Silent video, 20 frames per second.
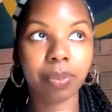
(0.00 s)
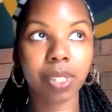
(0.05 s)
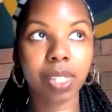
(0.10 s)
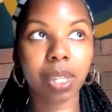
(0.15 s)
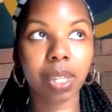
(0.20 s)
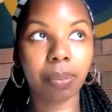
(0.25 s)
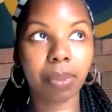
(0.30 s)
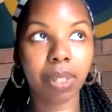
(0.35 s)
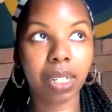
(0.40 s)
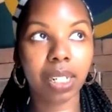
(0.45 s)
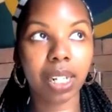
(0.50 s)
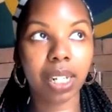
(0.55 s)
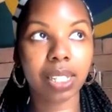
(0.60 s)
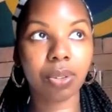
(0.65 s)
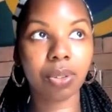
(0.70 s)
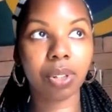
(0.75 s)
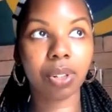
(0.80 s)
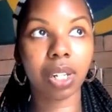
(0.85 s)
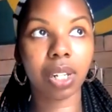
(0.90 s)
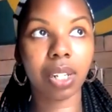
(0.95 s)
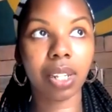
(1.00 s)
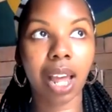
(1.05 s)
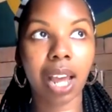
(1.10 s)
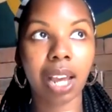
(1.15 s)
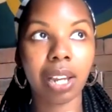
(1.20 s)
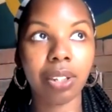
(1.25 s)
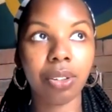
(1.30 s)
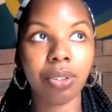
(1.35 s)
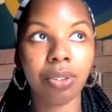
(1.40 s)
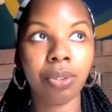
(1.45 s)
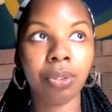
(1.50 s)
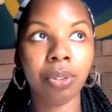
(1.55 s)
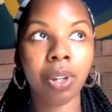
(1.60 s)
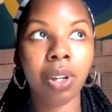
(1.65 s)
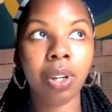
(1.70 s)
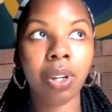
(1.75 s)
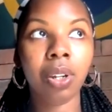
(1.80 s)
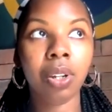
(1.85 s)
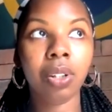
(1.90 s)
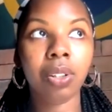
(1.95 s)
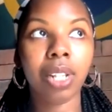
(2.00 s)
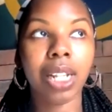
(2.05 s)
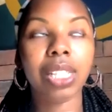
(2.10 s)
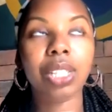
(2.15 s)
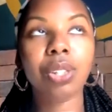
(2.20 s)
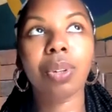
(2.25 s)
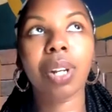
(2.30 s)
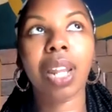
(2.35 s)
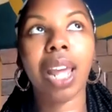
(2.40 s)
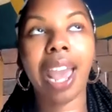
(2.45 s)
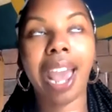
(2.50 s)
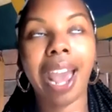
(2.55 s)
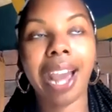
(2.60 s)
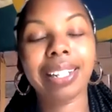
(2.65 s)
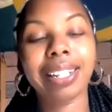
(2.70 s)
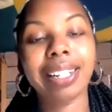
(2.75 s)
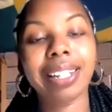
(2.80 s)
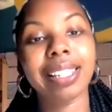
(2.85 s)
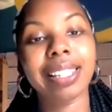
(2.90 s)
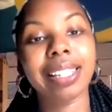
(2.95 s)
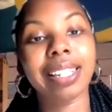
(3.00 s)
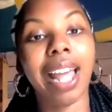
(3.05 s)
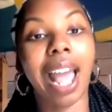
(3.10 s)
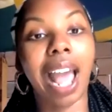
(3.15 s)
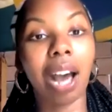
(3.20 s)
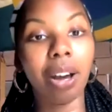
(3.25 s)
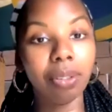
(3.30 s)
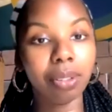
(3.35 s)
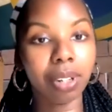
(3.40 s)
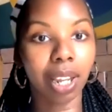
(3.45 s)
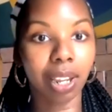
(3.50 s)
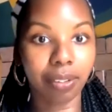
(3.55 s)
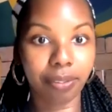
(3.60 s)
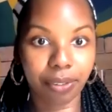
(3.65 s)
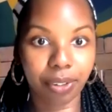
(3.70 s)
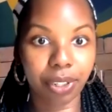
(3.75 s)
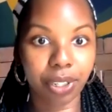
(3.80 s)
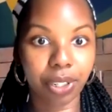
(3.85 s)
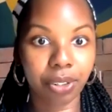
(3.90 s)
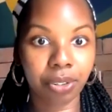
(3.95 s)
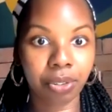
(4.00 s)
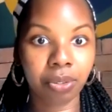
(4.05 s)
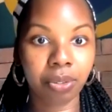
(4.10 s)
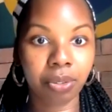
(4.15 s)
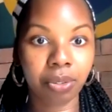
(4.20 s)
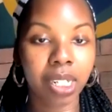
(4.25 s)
Something that's going to allow you, that's going to act as an outlet for you